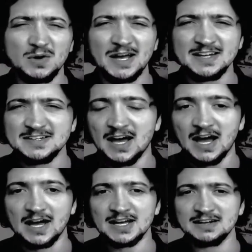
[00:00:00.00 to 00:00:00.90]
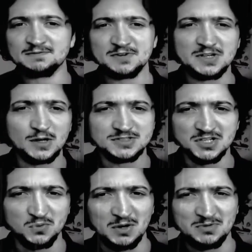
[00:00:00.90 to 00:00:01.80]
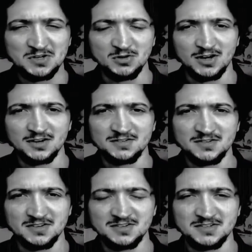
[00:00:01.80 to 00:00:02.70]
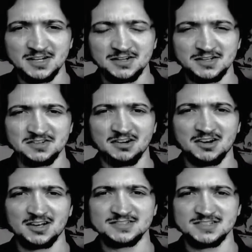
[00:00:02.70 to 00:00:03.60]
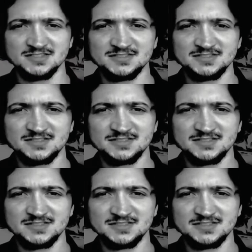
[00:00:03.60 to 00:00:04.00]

and, uh, and for those of you women who are diddling your cousin,